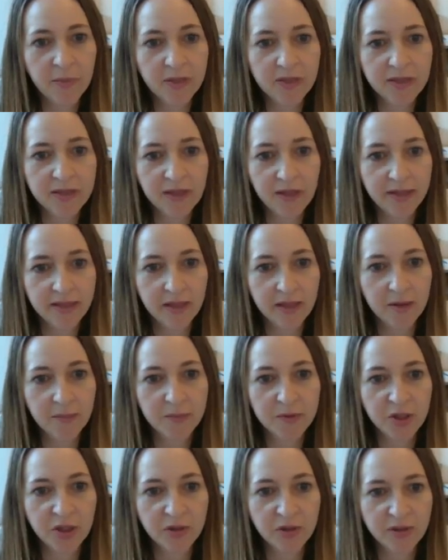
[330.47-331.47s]
would sign
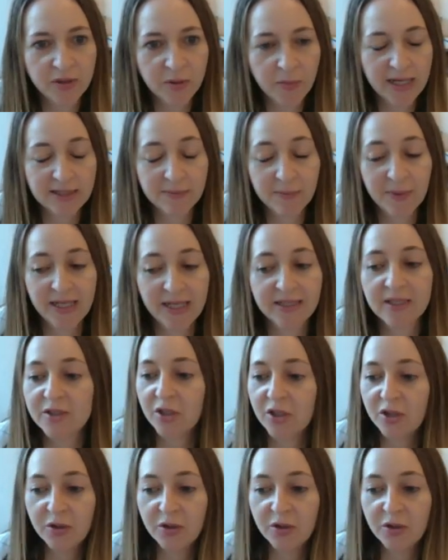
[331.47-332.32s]
up to Squarespace.